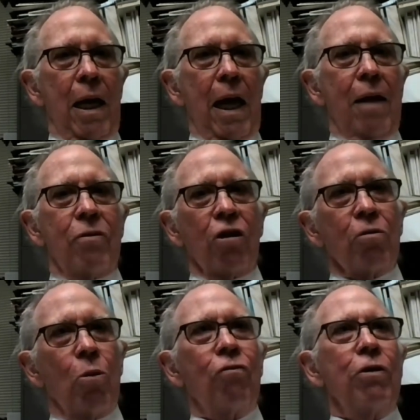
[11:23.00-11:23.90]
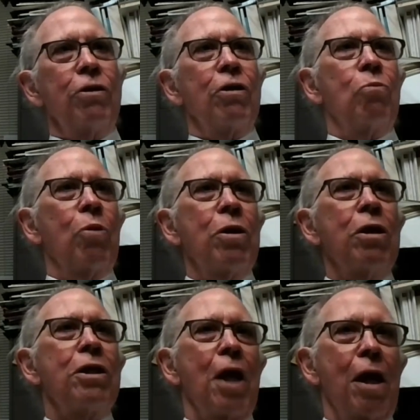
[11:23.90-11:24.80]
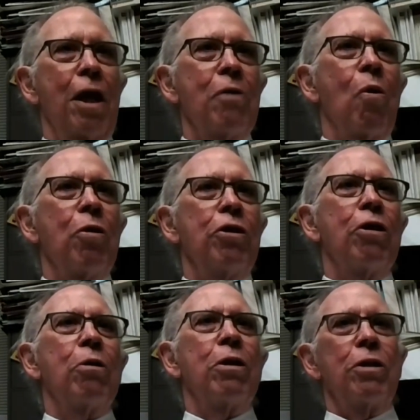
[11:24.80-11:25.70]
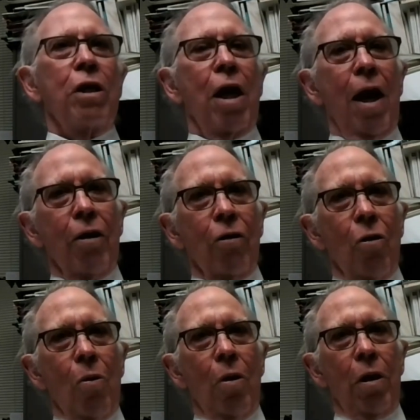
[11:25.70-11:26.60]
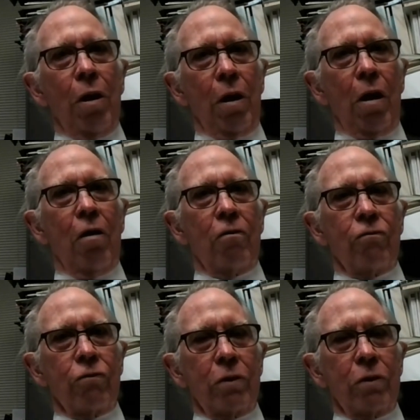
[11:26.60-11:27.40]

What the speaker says: And this movie did win a Telly one year in the category of